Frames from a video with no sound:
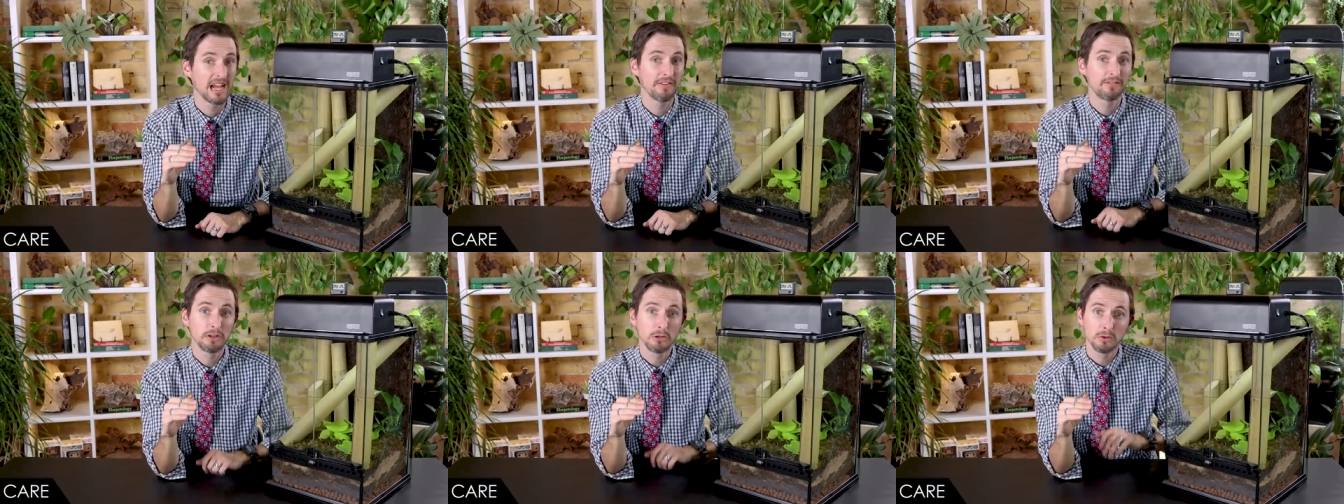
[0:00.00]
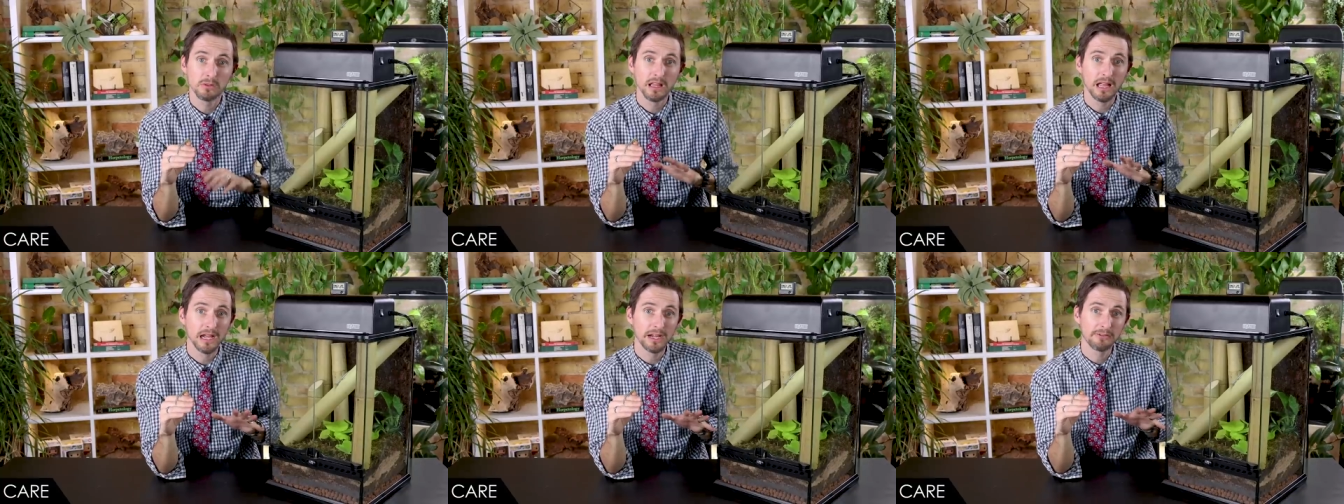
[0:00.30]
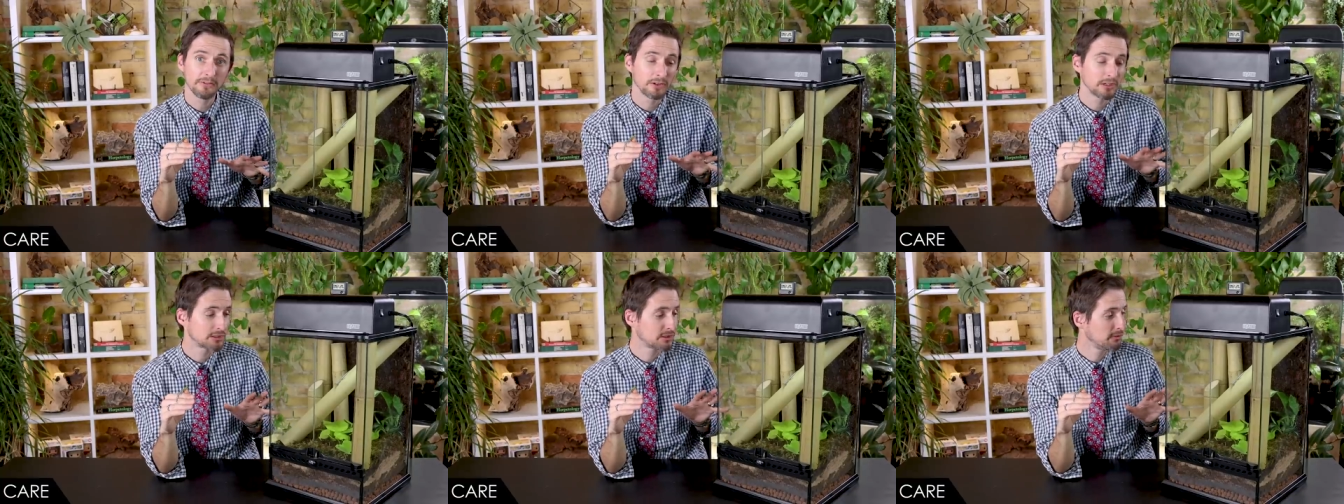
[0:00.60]
If you'd
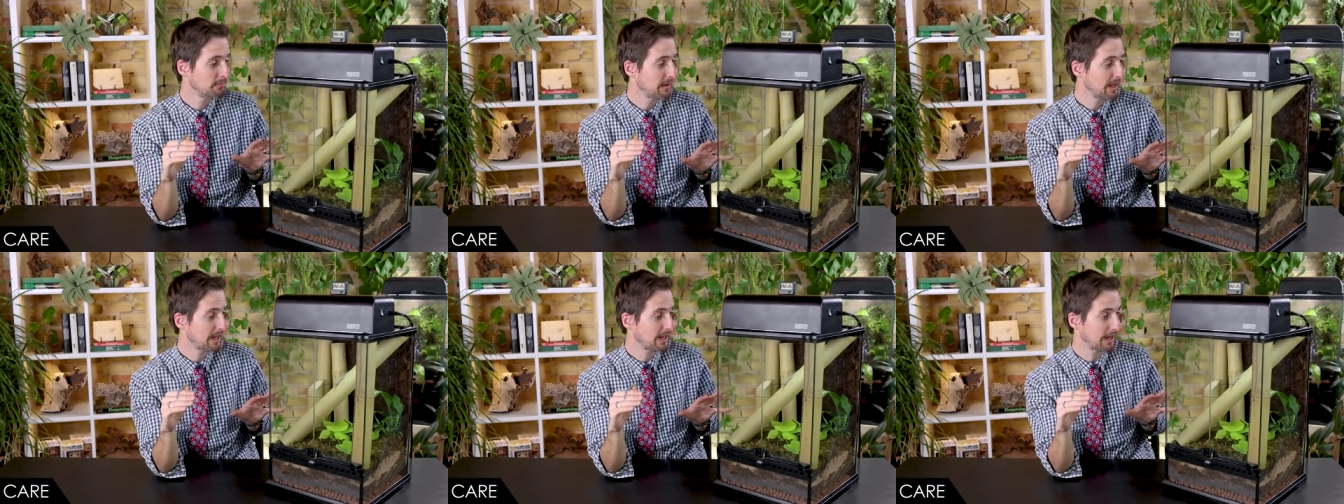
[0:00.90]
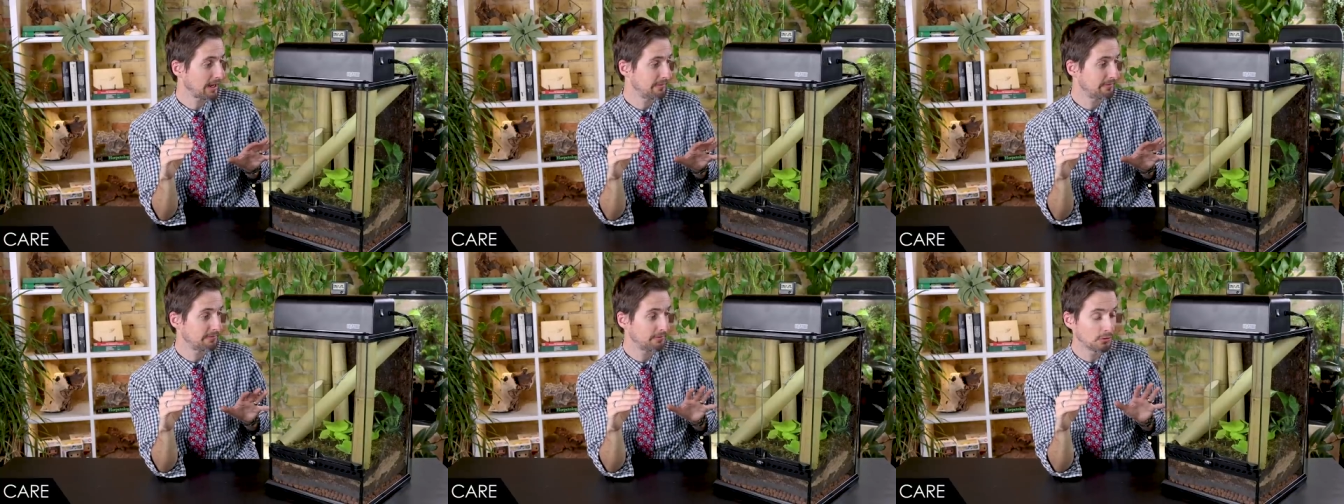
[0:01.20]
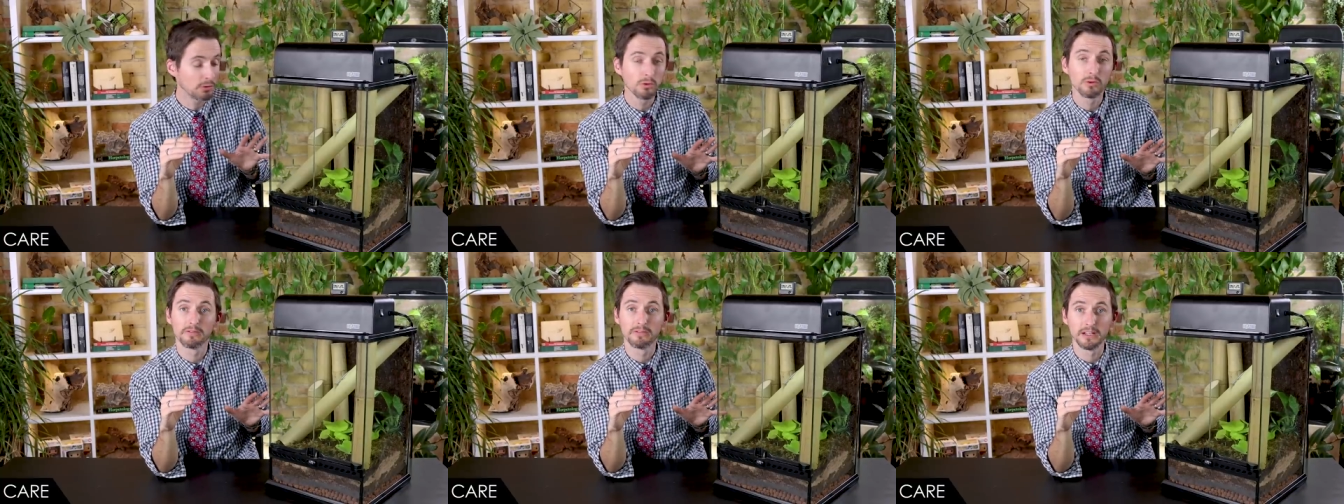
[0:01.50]
like for us to make a
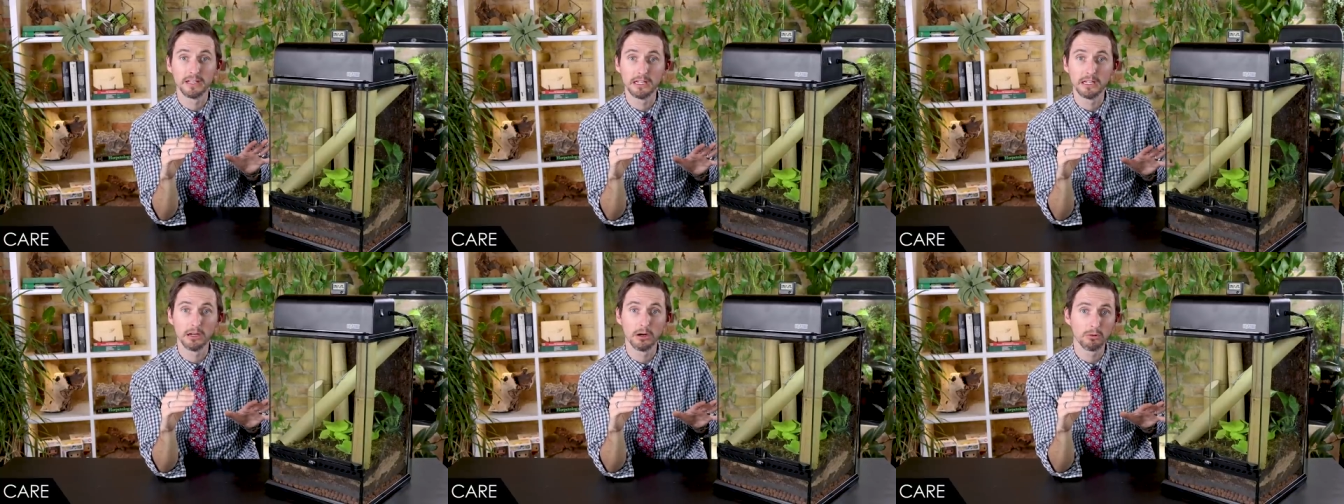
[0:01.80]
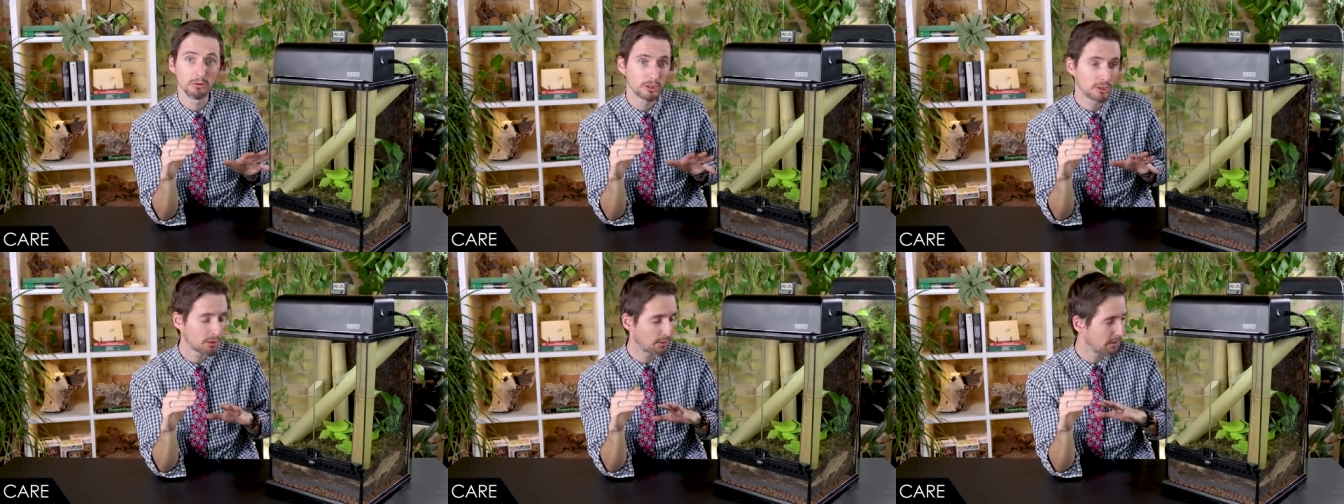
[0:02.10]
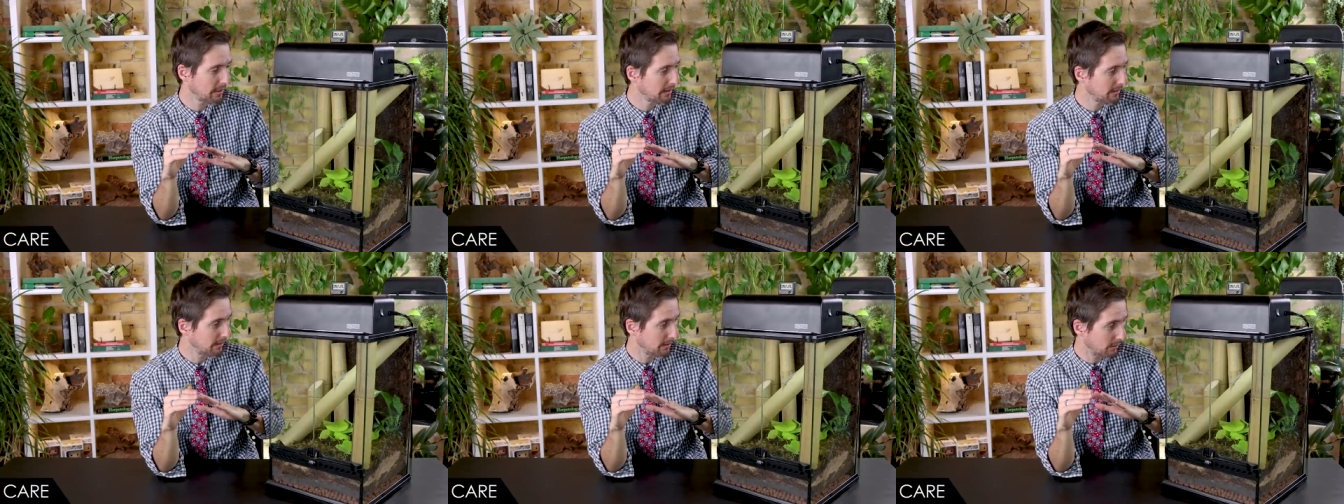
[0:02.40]
full video
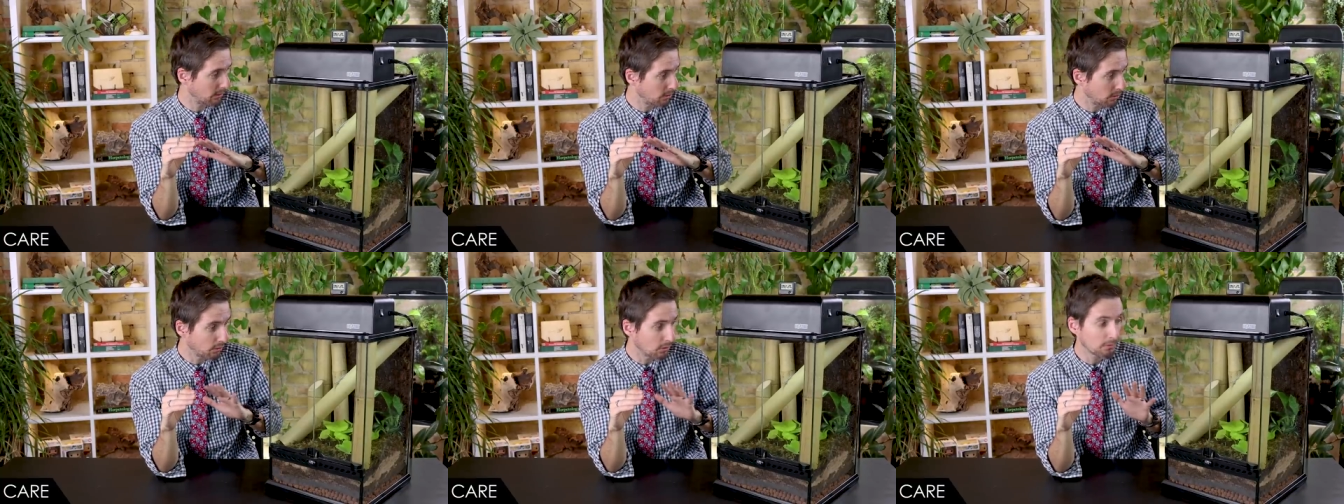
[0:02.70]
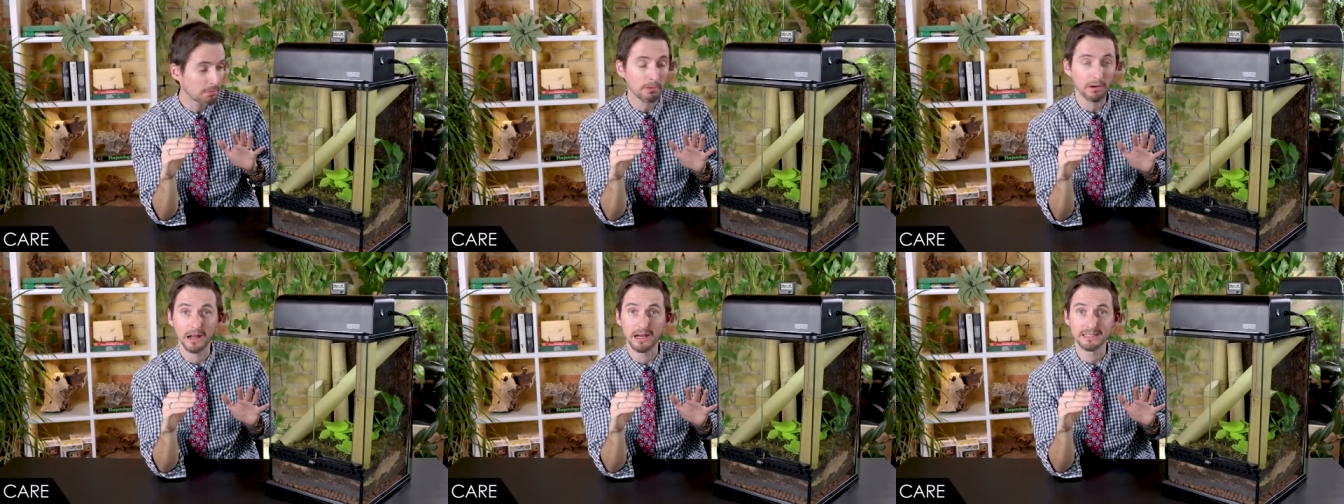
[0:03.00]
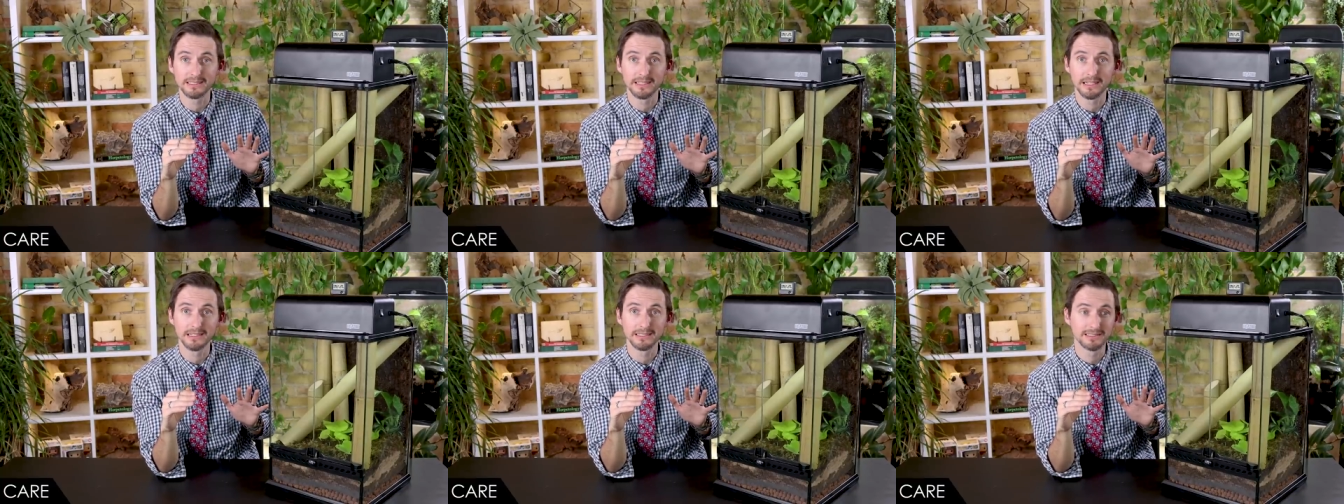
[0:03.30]
showing the whole
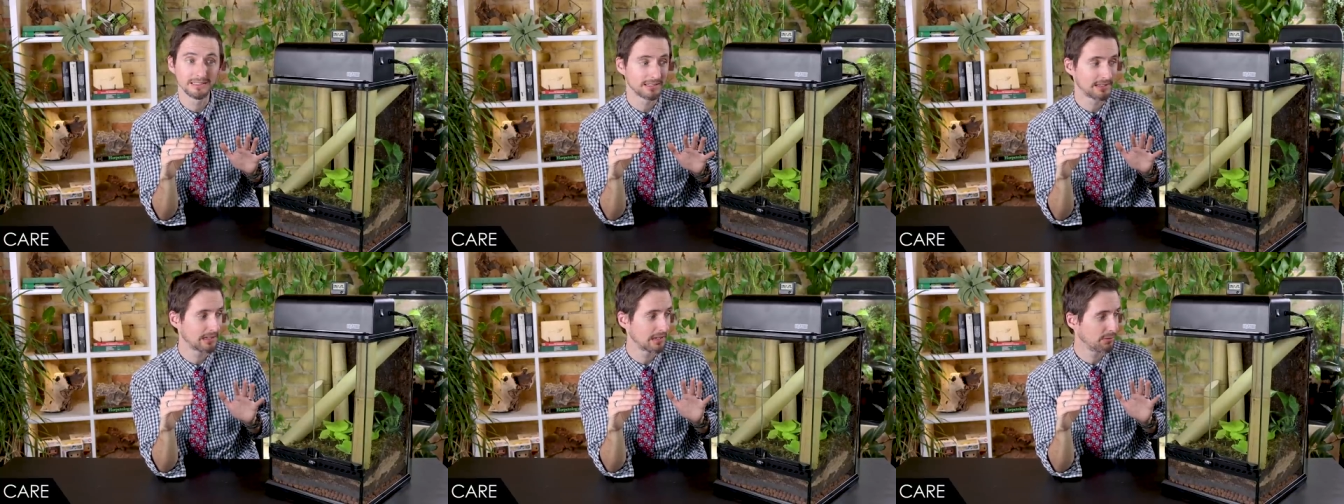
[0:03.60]
process